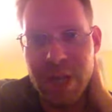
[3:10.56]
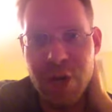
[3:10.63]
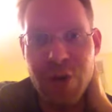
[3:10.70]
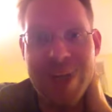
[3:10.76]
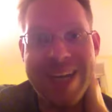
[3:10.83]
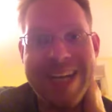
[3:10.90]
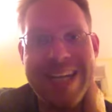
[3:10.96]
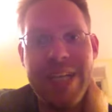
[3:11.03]
that
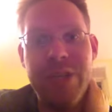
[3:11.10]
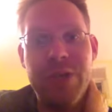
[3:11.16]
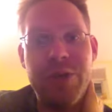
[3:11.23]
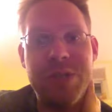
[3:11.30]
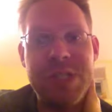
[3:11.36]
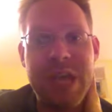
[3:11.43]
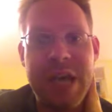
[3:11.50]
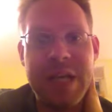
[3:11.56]
you're going to need
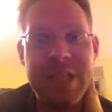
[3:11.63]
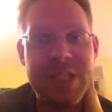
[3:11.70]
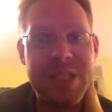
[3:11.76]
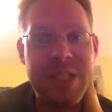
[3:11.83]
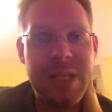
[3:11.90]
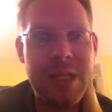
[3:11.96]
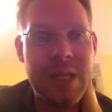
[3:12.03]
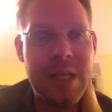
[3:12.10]
new
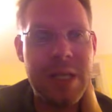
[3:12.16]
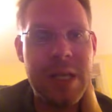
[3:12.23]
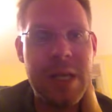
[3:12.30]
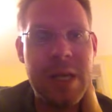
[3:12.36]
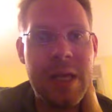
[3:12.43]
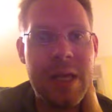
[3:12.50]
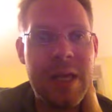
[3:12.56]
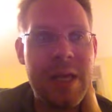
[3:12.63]
skates,
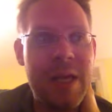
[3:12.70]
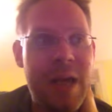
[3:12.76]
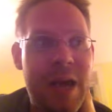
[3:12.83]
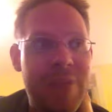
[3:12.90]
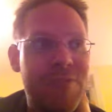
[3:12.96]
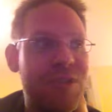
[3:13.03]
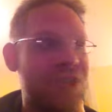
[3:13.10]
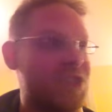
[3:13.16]

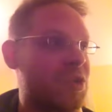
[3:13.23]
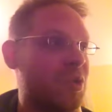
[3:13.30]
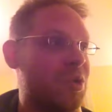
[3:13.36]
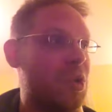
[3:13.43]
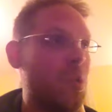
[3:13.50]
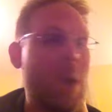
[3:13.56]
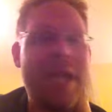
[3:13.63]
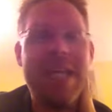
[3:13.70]
I've just
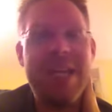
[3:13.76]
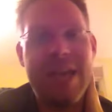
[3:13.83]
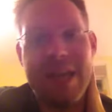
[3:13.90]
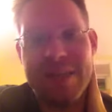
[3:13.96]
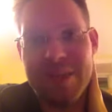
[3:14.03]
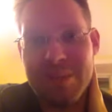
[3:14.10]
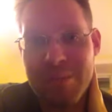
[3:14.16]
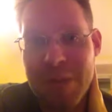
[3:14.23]
told you when to
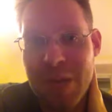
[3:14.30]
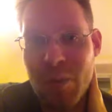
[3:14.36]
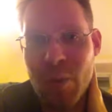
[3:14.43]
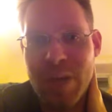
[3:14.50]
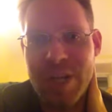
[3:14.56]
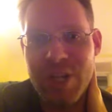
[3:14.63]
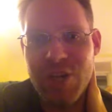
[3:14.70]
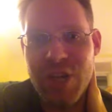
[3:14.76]
get them and
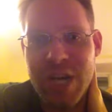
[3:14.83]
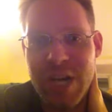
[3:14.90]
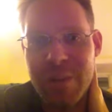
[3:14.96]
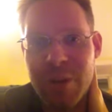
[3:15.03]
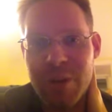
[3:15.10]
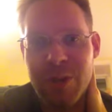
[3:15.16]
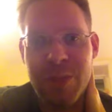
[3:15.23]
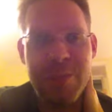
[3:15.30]
when to check
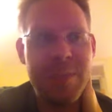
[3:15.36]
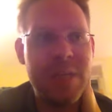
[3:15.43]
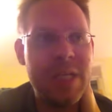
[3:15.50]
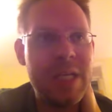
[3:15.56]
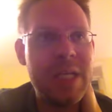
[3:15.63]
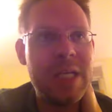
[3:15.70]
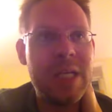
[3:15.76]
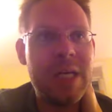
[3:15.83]
about them.
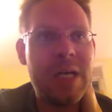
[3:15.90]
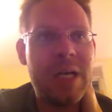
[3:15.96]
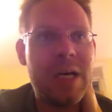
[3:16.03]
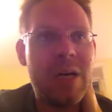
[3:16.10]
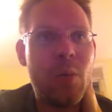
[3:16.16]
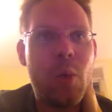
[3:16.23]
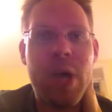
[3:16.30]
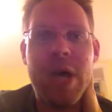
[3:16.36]

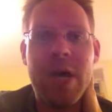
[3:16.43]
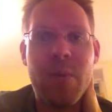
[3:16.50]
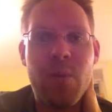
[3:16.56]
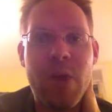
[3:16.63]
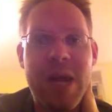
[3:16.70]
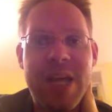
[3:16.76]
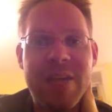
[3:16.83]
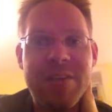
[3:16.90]
Uh, what kind of
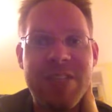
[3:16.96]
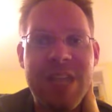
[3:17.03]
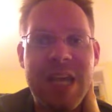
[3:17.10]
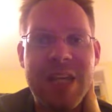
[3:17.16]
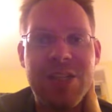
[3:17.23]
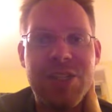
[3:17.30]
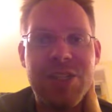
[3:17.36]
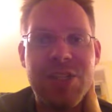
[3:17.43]
brand of
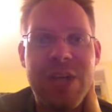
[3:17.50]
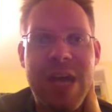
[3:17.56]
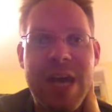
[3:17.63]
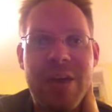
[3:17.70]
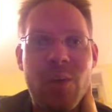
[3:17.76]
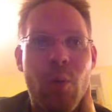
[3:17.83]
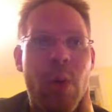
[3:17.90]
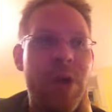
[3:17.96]
skates do you
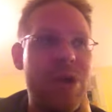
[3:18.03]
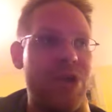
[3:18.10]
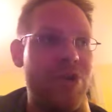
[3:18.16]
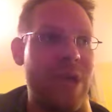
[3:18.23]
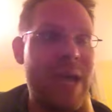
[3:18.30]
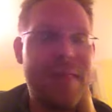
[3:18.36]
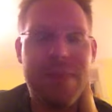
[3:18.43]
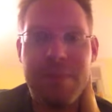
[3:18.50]
get? Where do
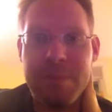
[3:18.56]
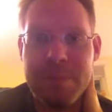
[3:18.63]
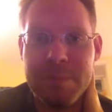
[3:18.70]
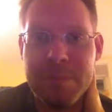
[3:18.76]
you get them?